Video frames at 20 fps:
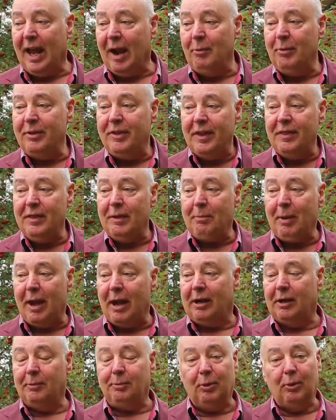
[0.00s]
And within the
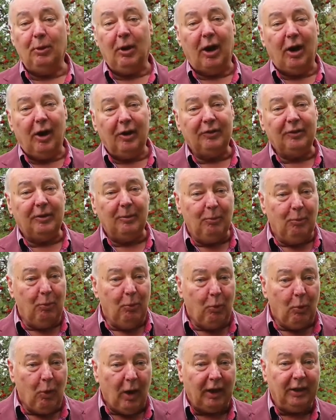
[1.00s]
parable are some
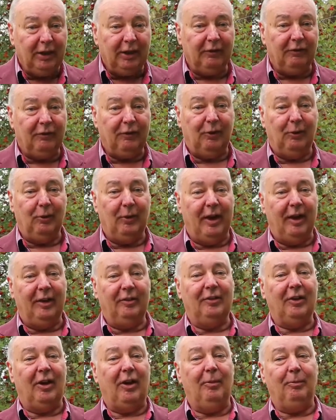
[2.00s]
wonderful
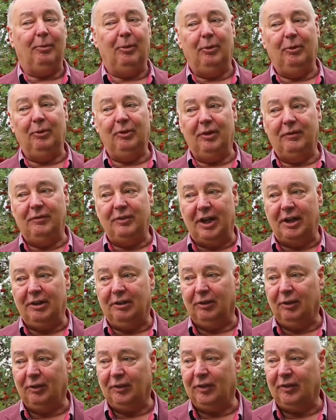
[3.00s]
examples of
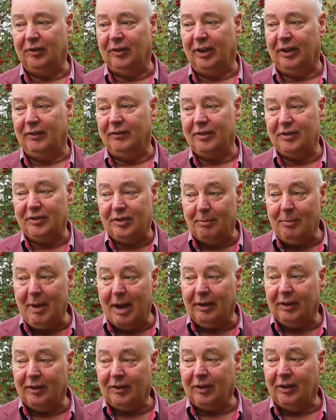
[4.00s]
generosity. The
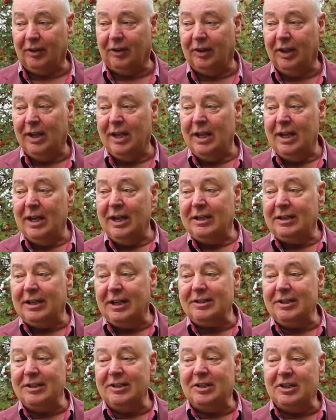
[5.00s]
Samaritan
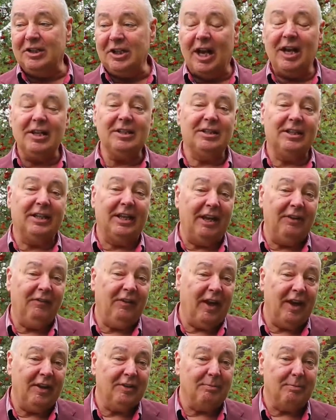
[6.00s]
doesn't just
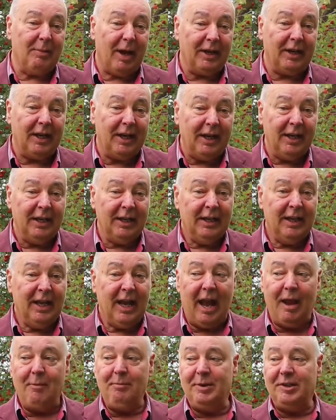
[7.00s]
give his money
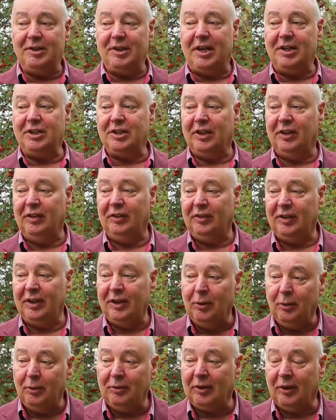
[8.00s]
and possessions,
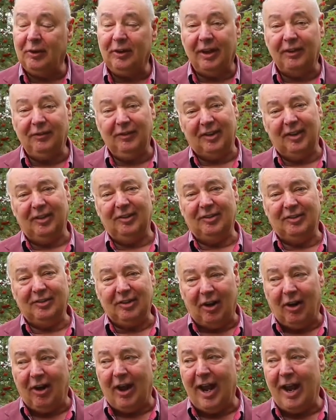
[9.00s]
he also gives his
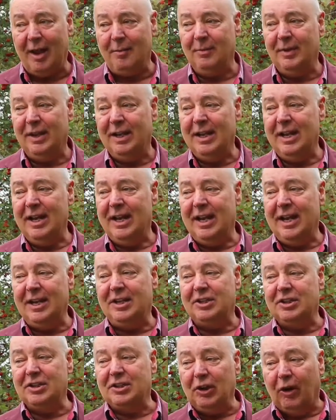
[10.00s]
time, he
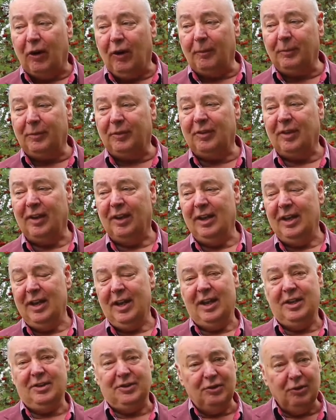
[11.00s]
stops,
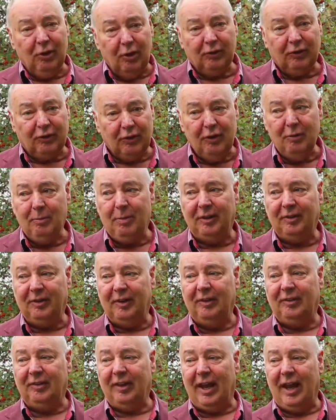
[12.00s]
he's not too
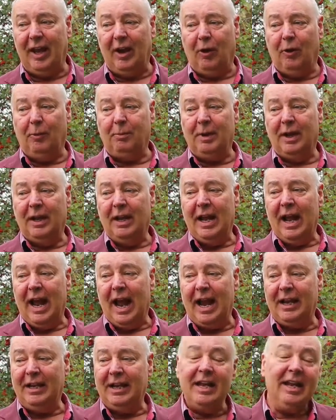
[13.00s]
busy to help,
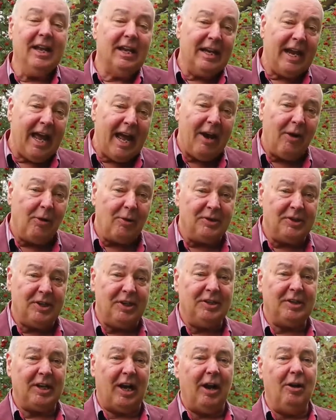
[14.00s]
and he allows
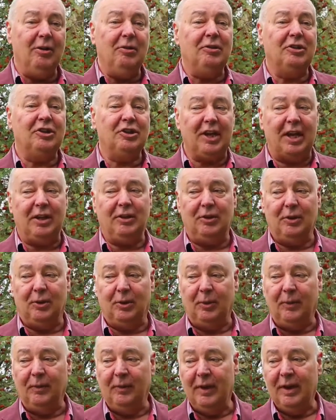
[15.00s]
his own
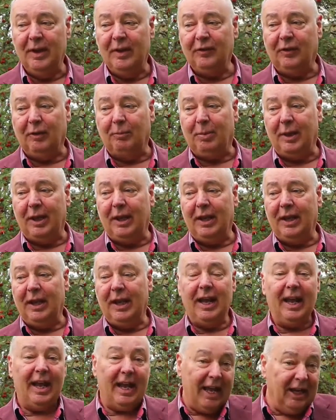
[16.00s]
schedule to
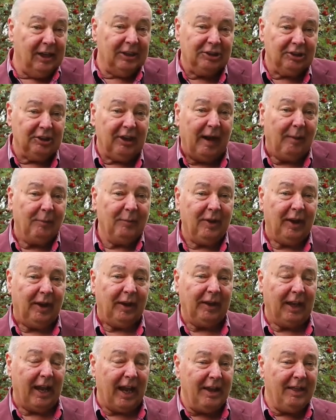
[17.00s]
be interrupted.
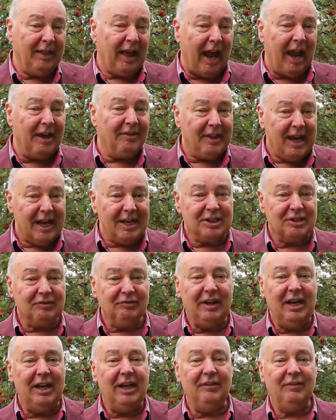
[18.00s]
And that's
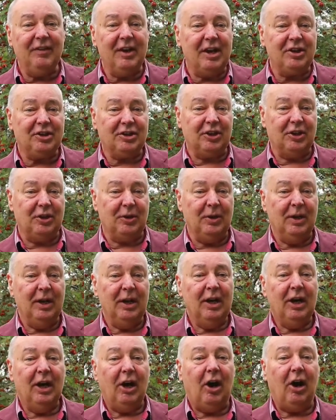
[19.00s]
really the issue
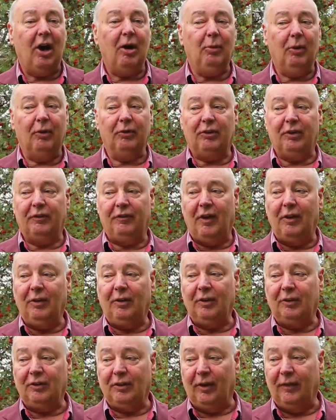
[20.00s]
I want to
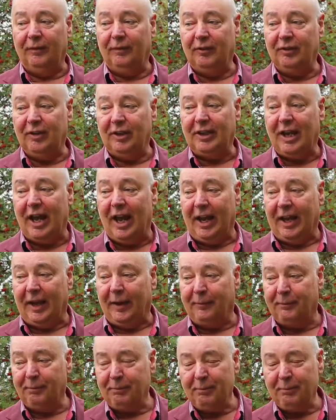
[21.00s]
focus on today.